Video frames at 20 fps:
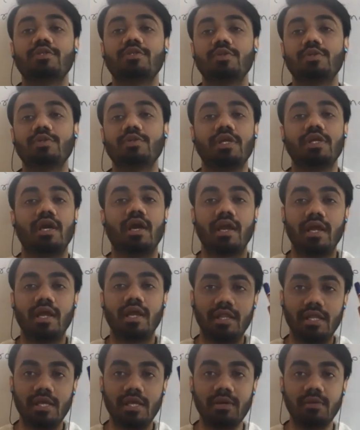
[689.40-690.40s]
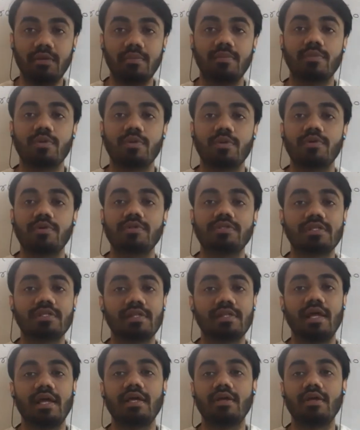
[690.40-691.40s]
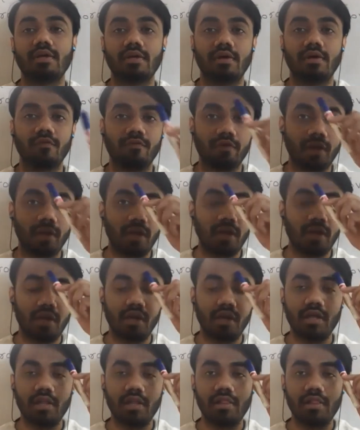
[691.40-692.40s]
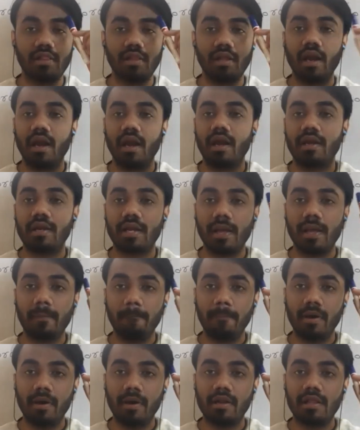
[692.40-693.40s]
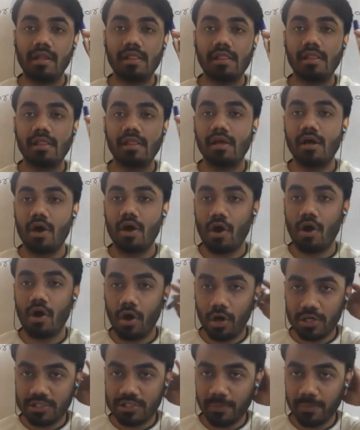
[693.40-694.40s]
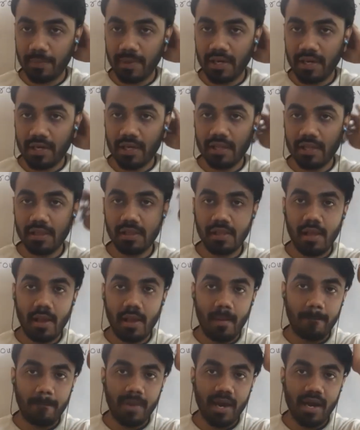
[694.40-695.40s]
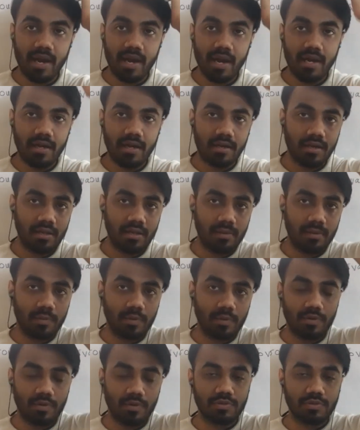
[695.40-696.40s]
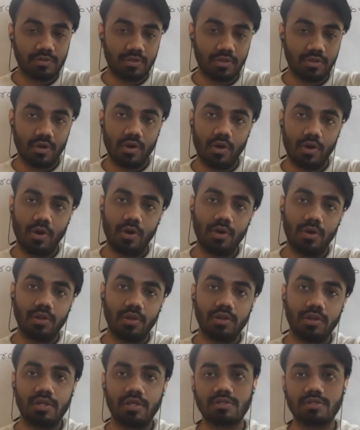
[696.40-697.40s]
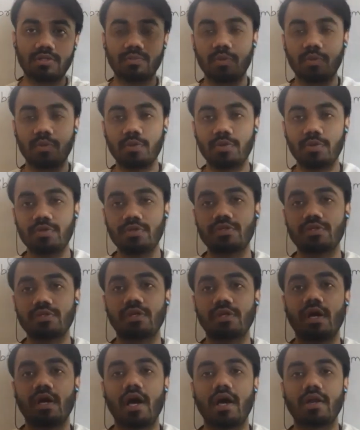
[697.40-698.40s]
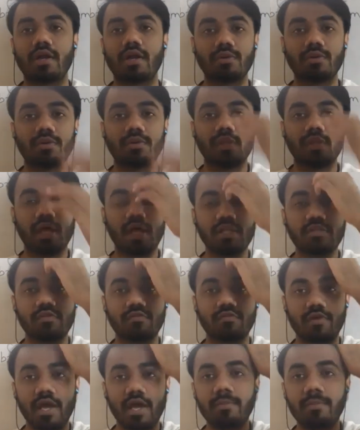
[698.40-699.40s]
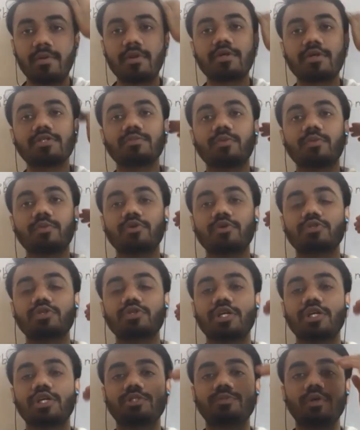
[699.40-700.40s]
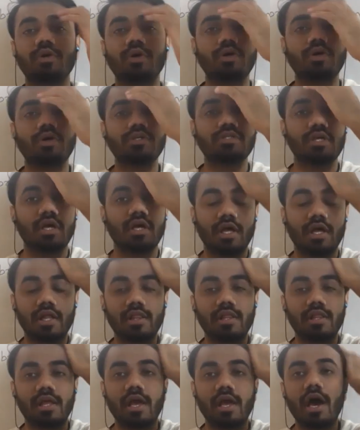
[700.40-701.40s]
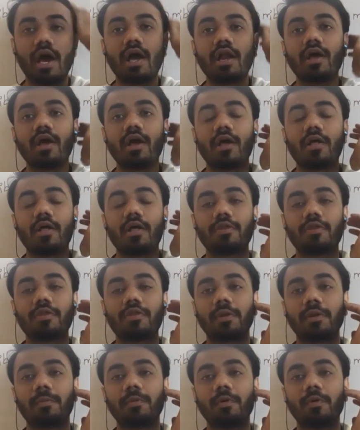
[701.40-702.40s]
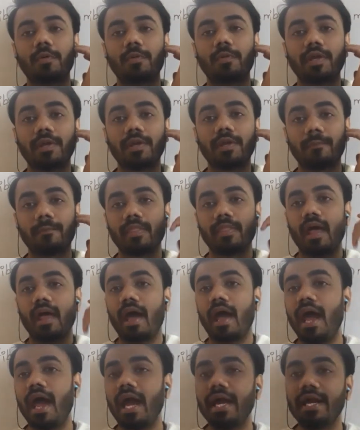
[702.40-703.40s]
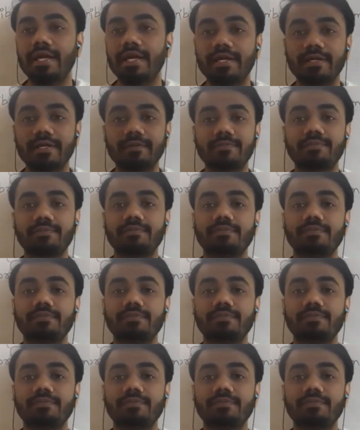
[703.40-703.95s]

So the cranium bones like frontal, temporal, occipital, parietal bones, all these bones are known as fibrous bone joints because they are not moving. And